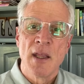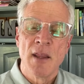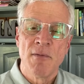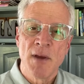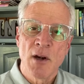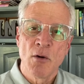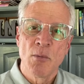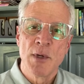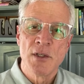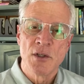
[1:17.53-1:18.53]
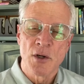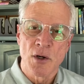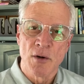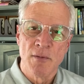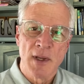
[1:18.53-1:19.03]
The Federal
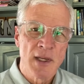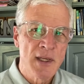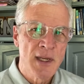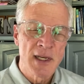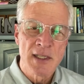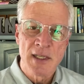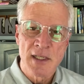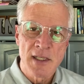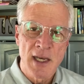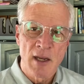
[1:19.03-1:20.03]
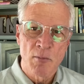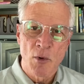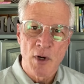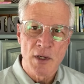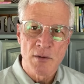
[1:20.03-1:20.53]
Reserve doesn't set
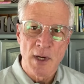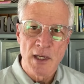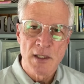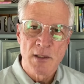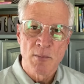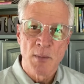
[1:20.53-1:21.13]
mortgage rates,